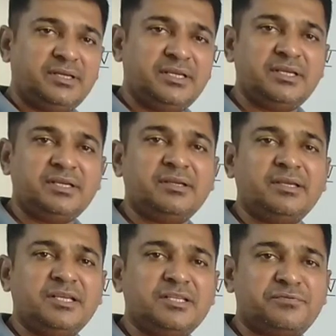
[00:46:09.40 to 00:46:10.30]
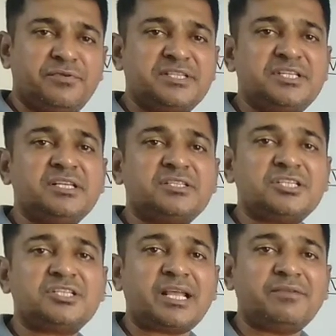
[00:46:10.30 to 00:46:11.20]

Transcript: he is facing such